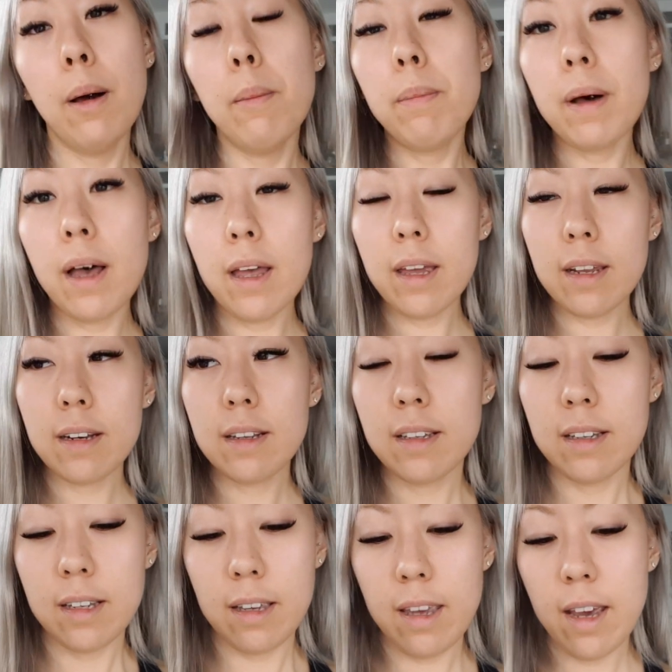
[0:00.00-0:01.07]
but
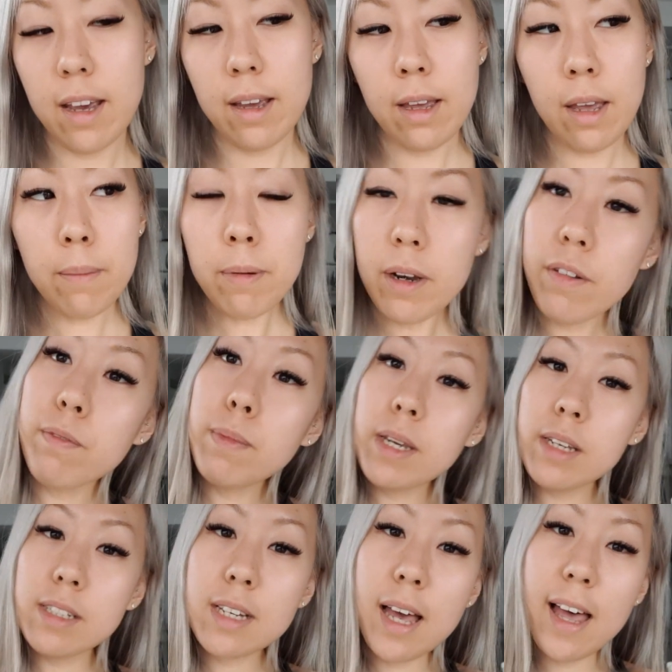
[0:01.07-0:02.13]
yeah, a bit of
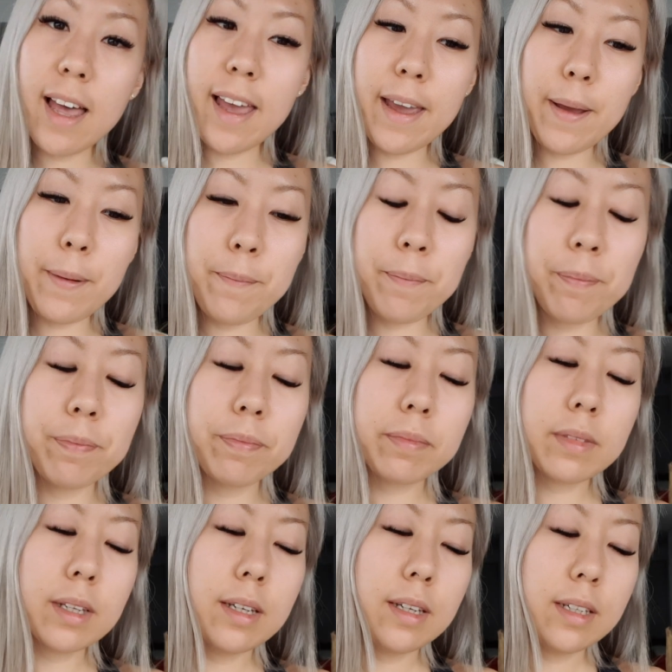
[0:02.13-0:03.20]
me time,
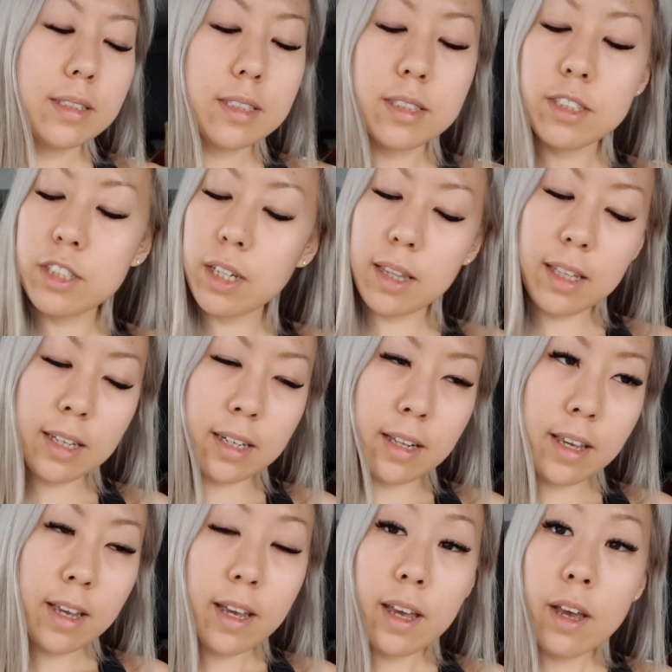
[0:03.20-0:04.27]
just chilling,
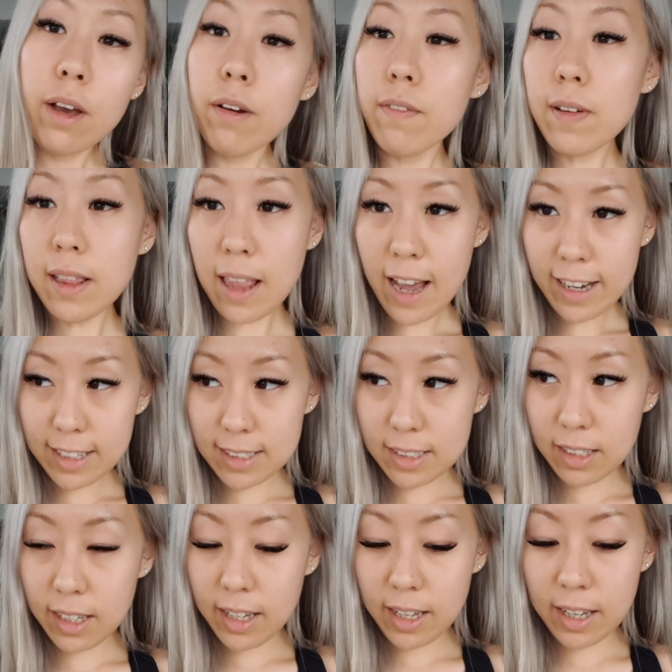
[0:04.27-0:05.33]

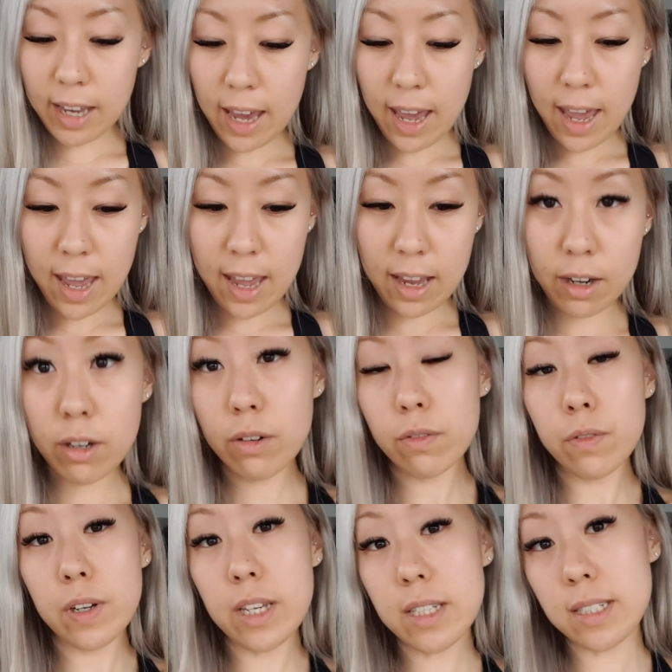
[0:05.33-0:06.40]
relaxing, and
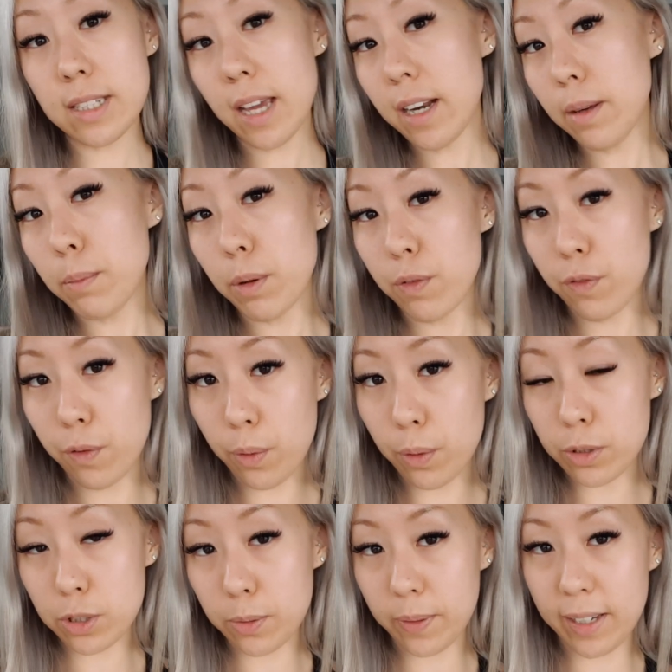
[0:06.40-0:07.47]
resetting before
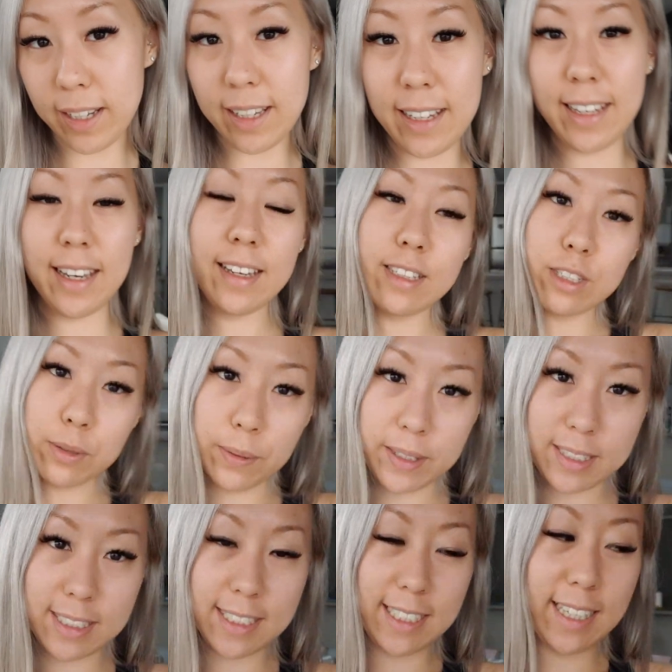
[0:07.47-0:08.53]

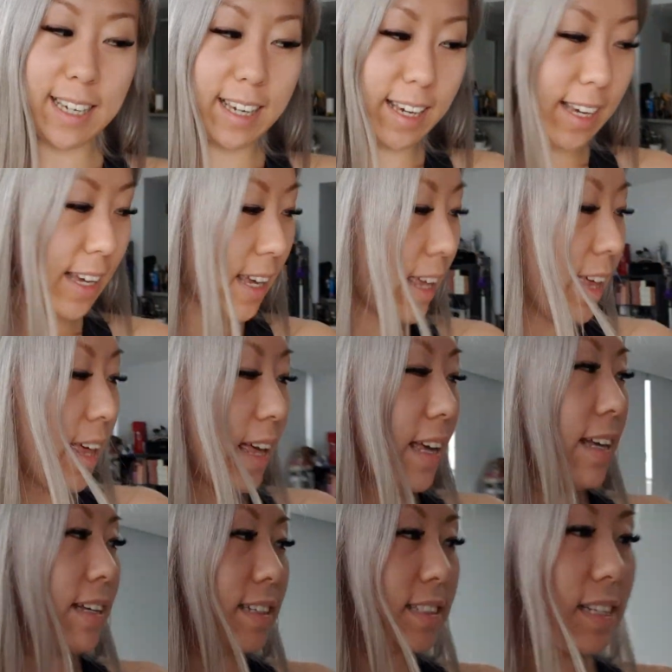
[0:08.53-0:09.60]
2020.
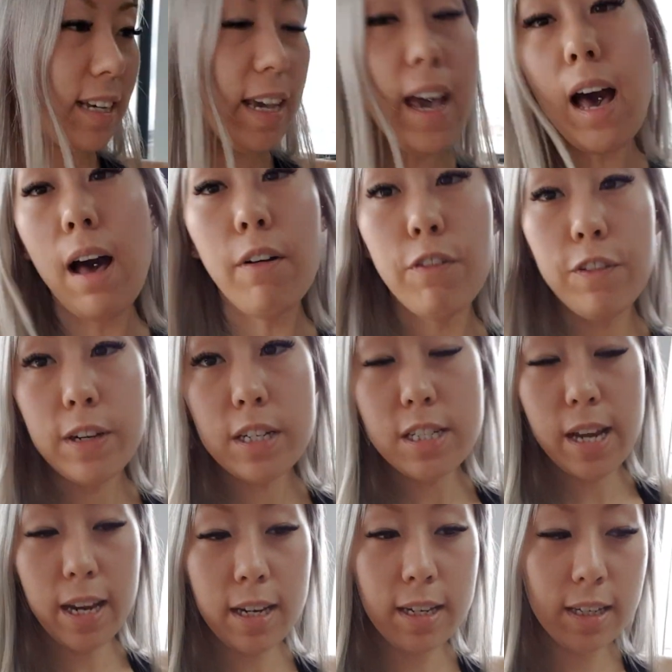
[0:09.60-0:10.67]
So yeah, I'll finish
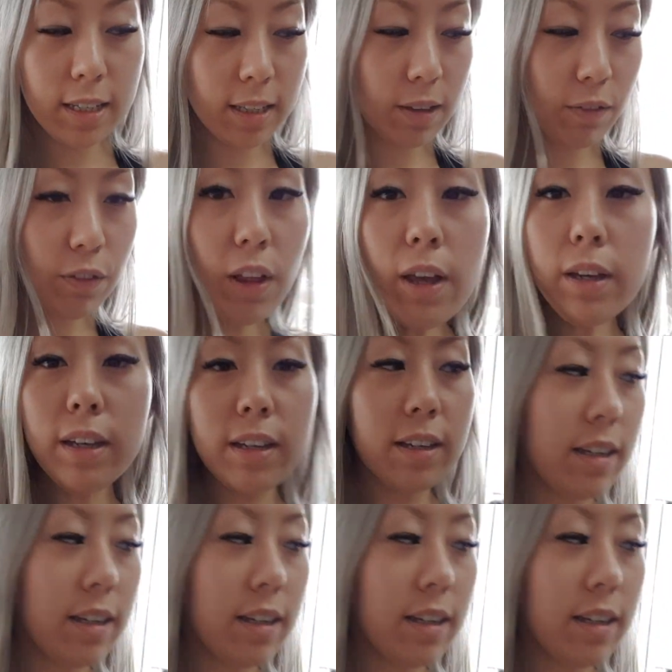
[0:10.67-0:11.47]
editing the vlog.